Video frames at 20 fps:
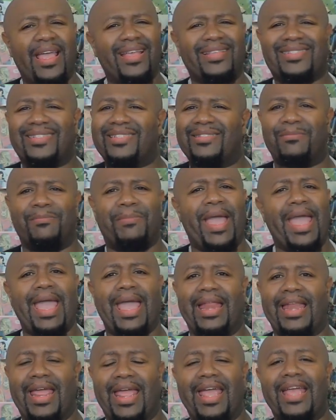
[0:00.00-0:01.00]
it's,
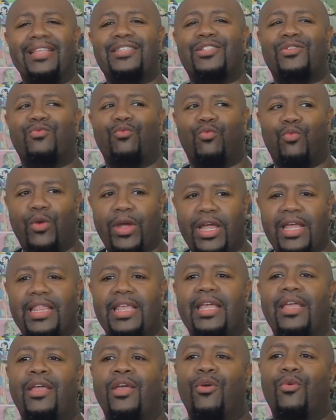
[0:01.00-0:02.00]
man, it's
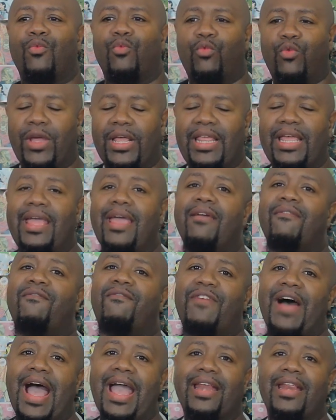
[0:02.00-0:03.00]
really, really
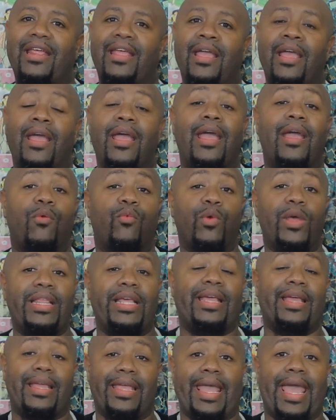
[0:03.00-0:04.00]
inviting and
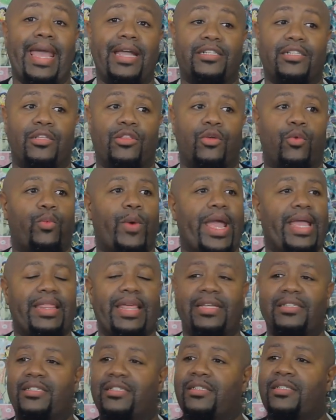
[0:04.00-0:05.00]
really engaging the way
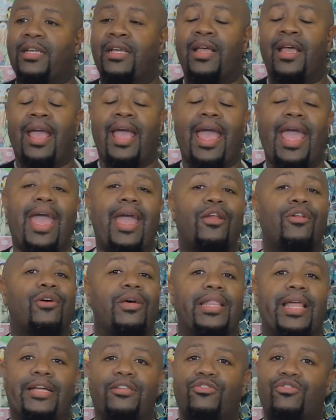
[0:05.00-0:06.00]
they just
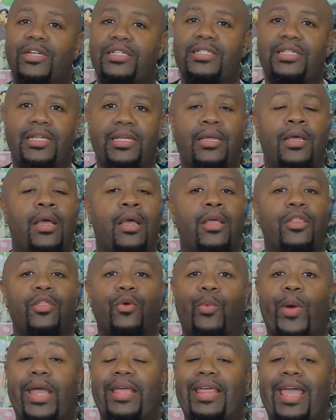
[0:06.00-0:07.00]
handle electricity,
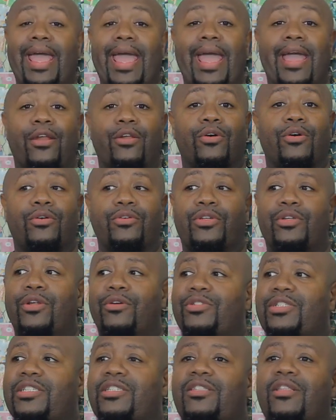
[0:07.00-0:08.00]
the way they handle, you
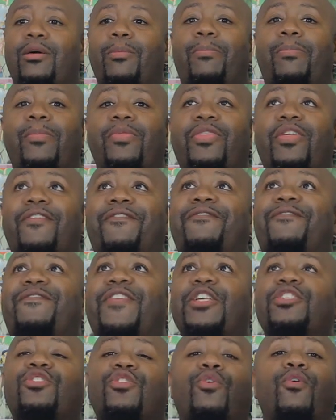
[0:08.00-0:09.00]
know, just the, the
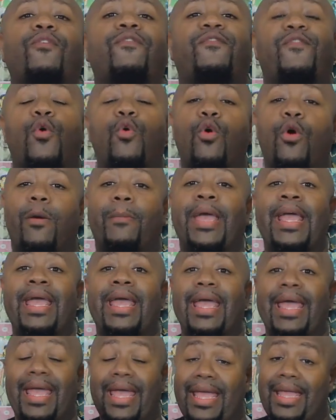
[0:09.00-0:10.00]
physical form
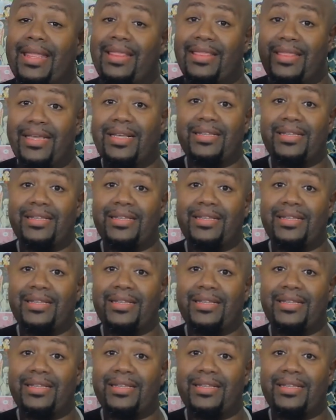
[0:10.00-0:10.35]
in